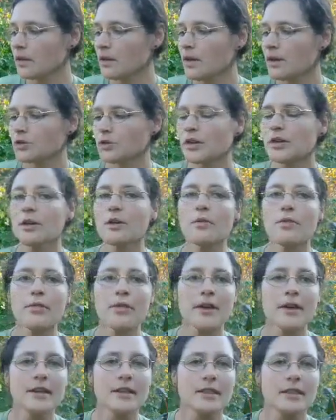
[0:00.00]
So I don't
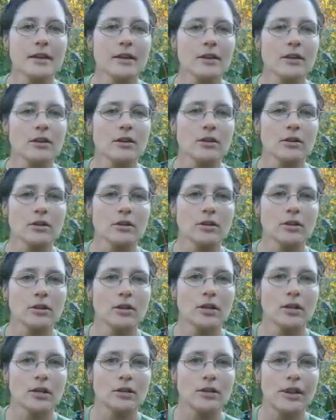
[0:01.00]
think they're
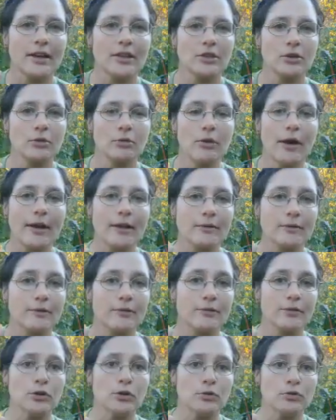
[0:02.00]
the right
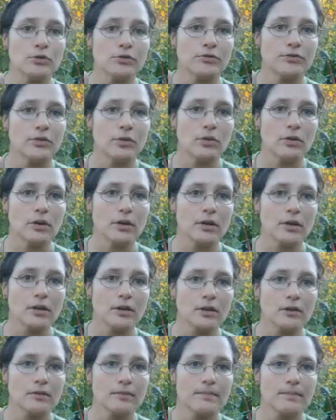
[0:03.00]
fruit
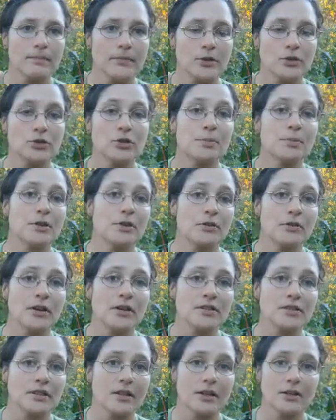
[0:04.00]
for shipping
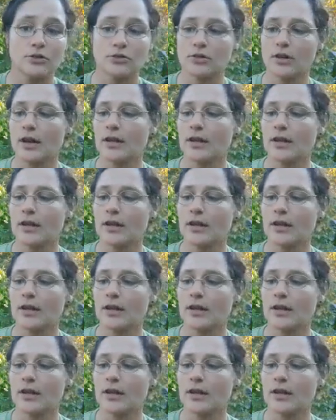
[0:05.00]
across the country.